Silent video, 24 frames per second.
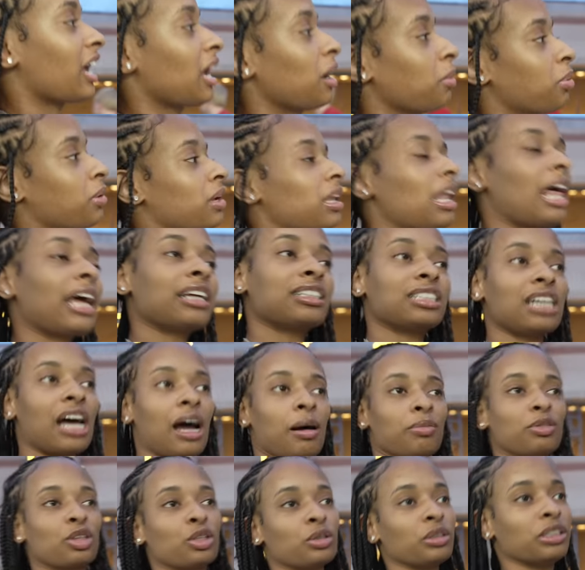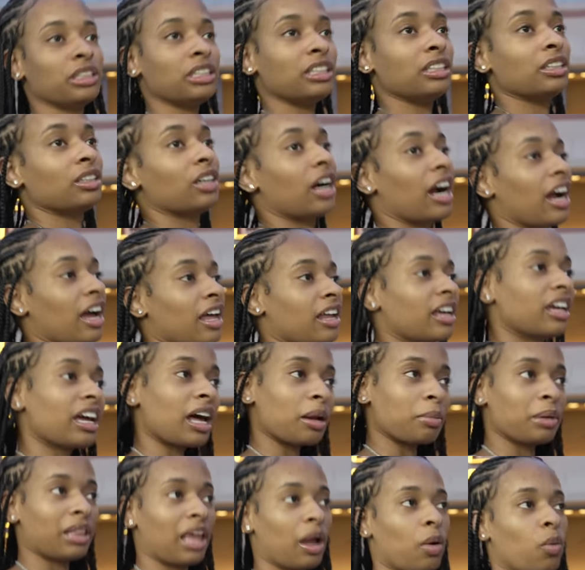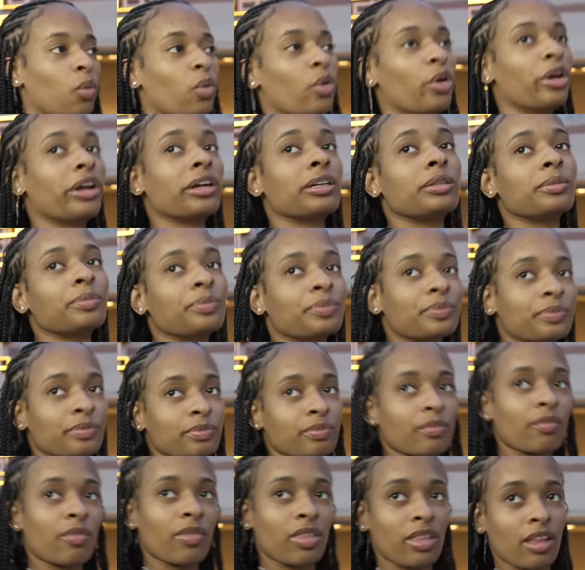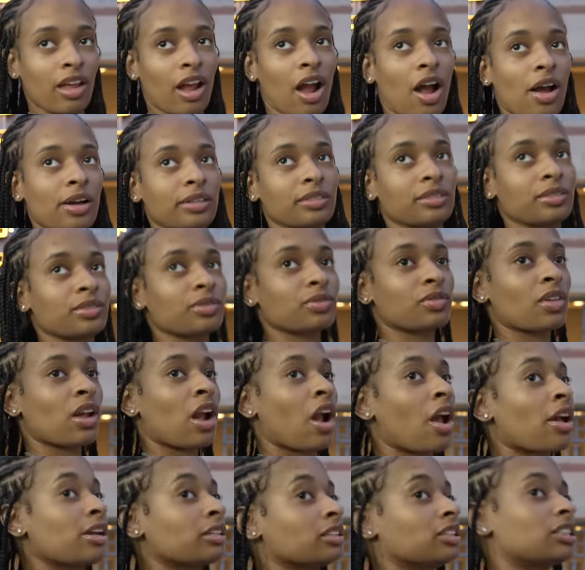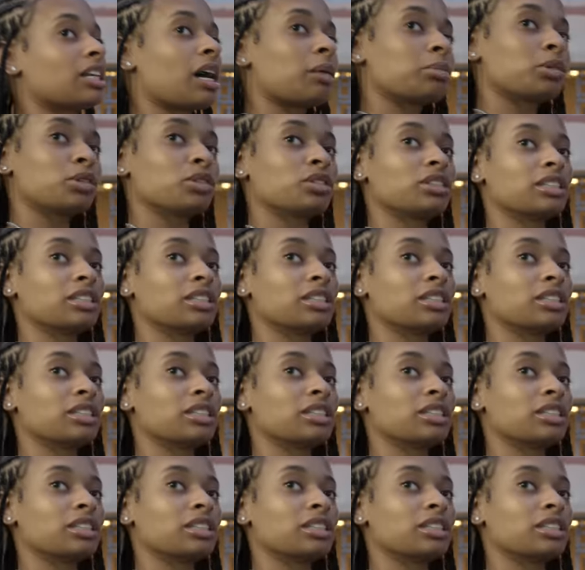can't put like top three. I, it got to be like one. Top three. Top three